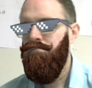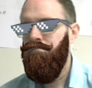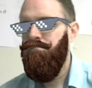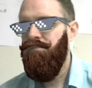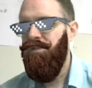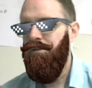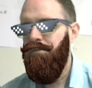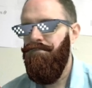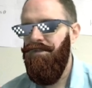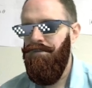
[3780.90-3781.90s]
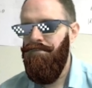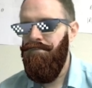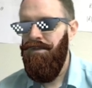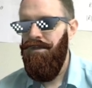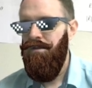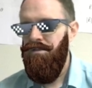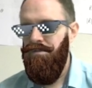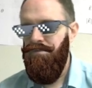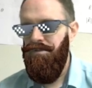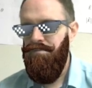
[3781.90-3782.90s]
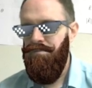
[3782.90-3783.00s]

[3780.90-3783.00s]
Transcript: There you go. Okay. So my speed is